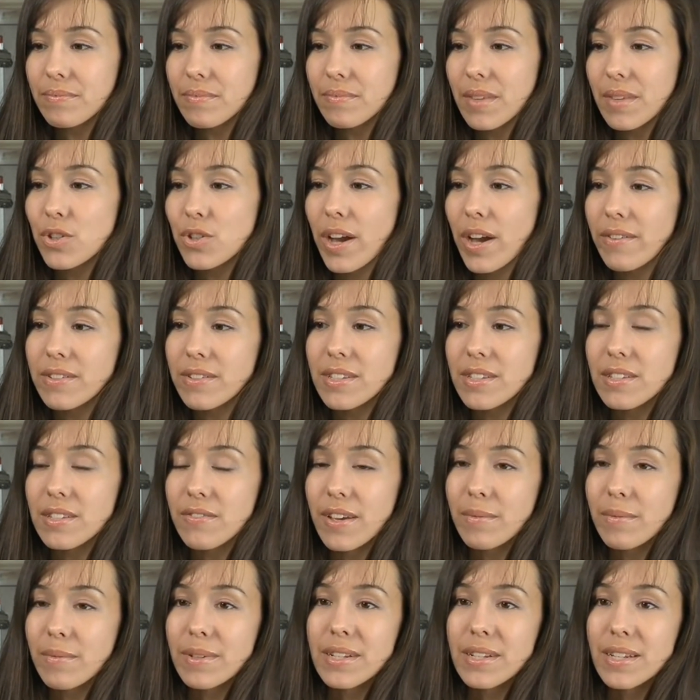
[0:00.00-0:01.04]
Travis's
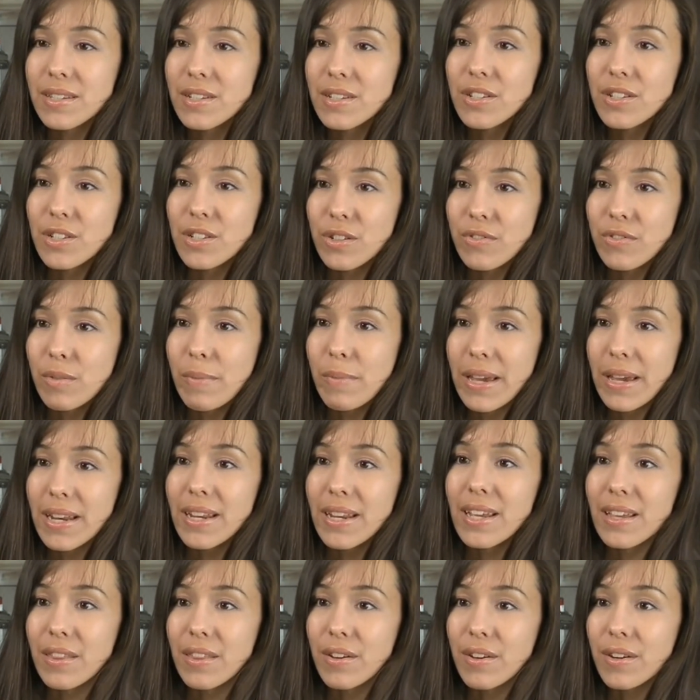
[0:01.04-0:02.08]
family doesn't deserve the pain
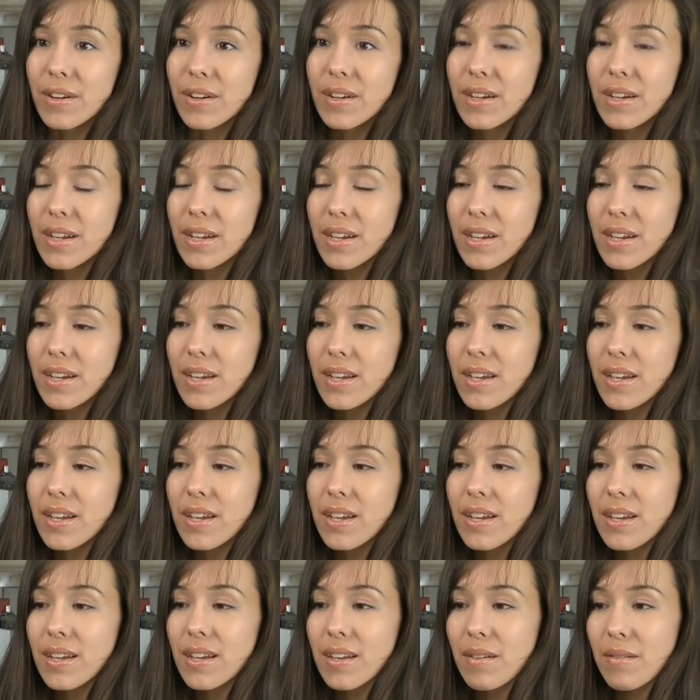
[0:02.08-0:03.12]
either. Mm-hmm.
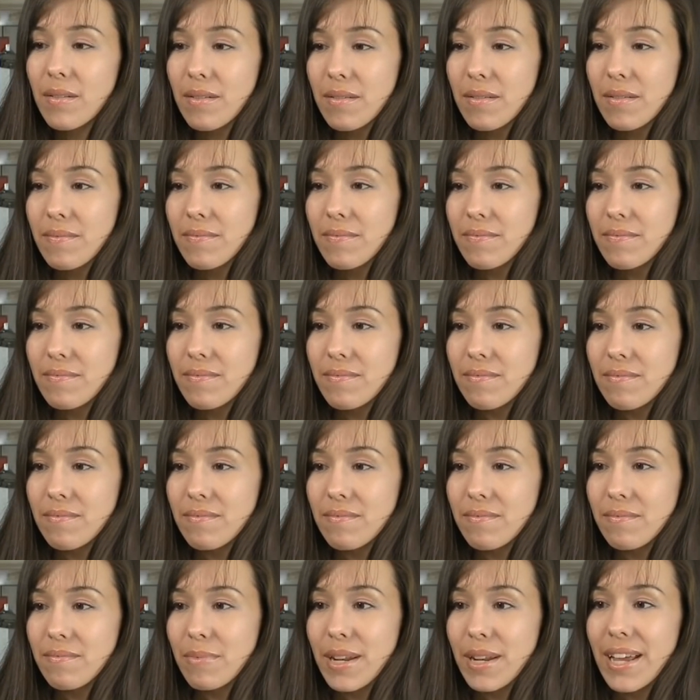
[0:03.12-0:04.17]

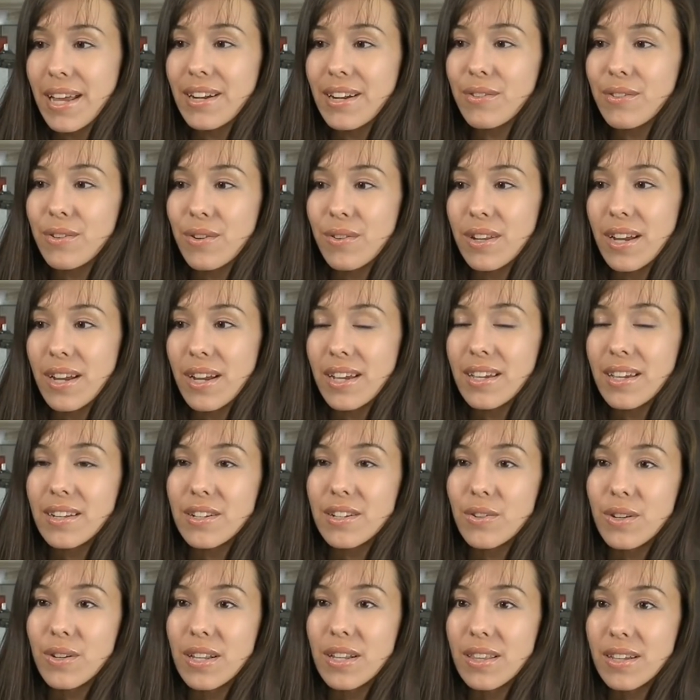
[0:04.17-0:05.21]
But I don't know that I can
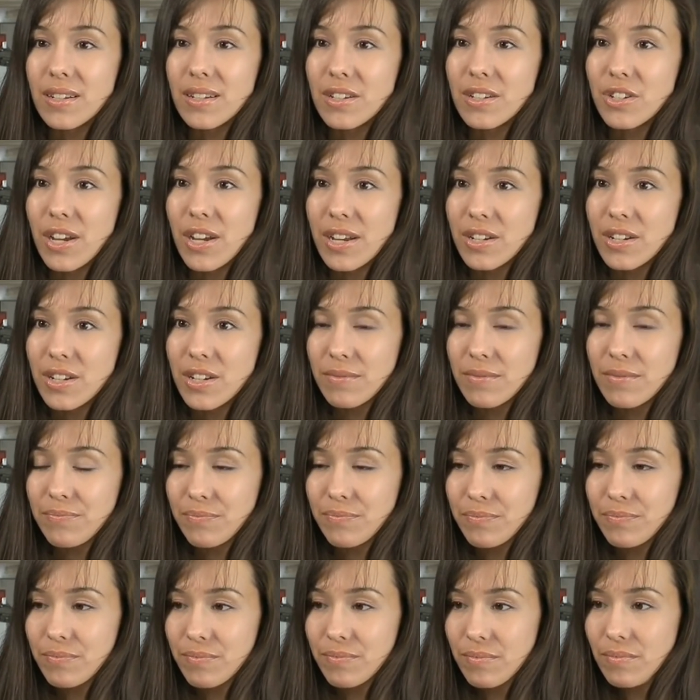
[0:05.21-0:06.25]
do anything to change it.
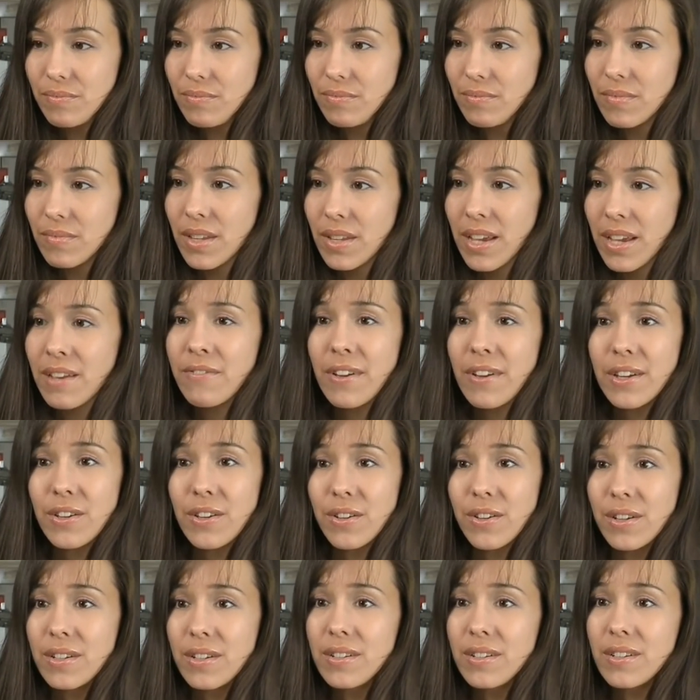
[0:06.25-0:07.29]
If I
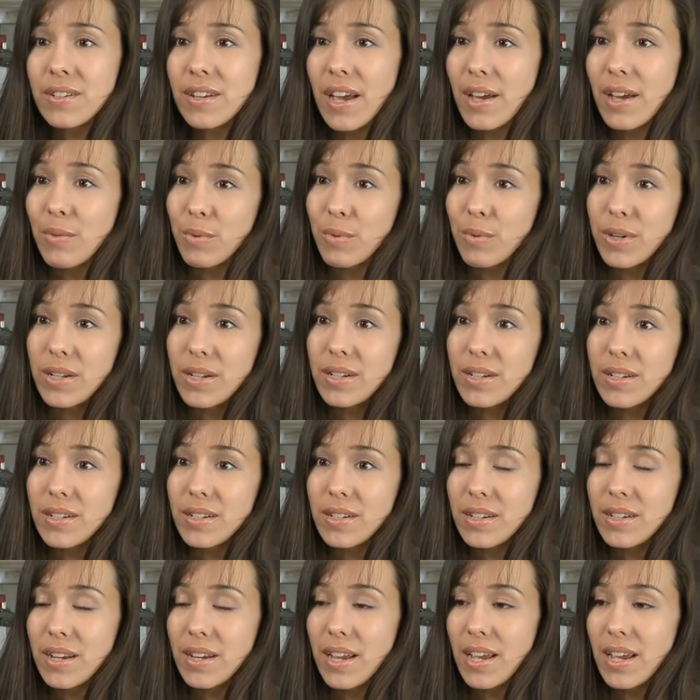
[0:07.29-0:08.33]
could, I would.
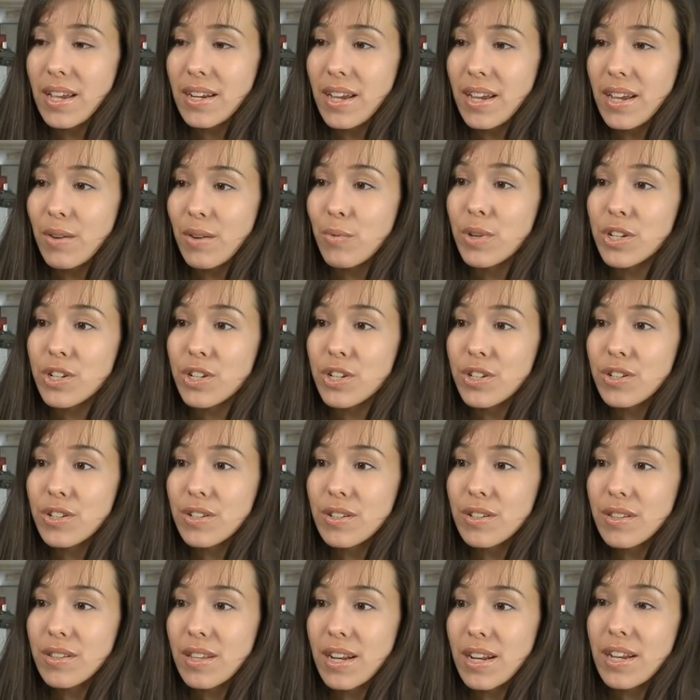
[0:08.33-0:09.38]
And I wish
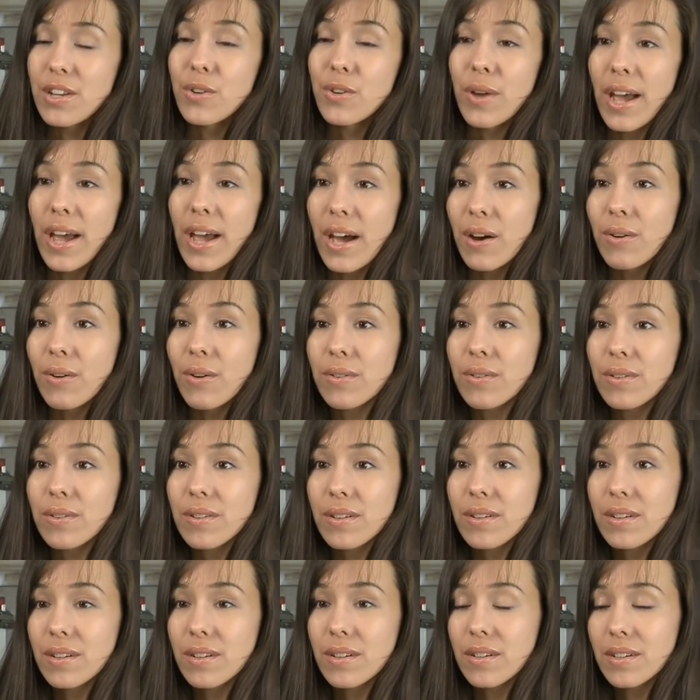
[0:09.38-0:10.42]
that I knew how,
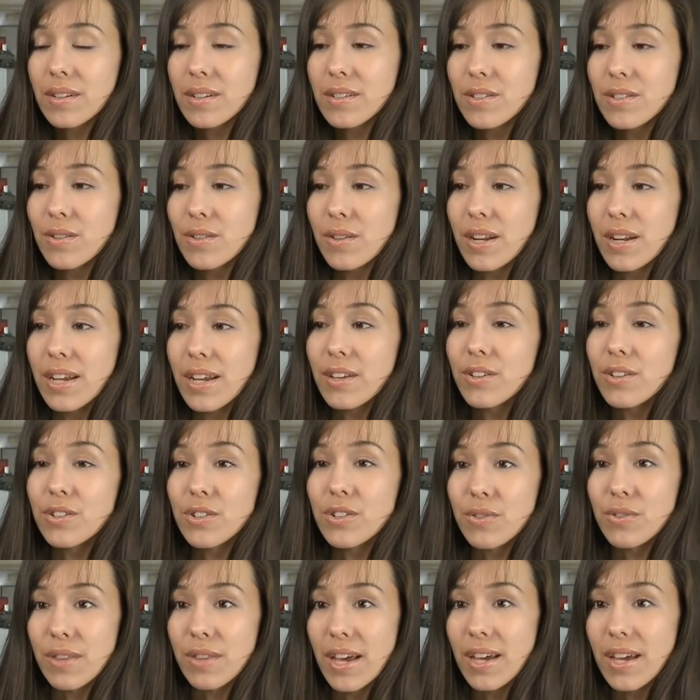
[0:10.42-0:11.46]
so that I could
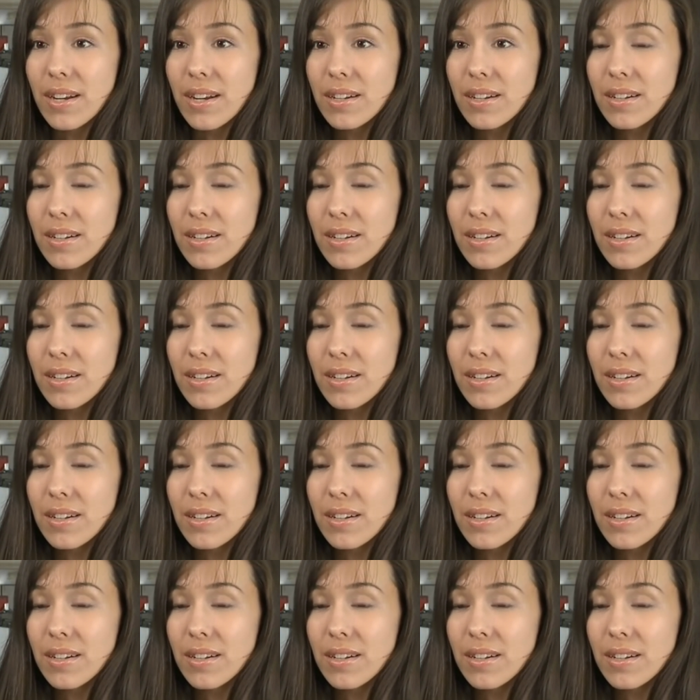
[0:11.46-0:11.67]
do that.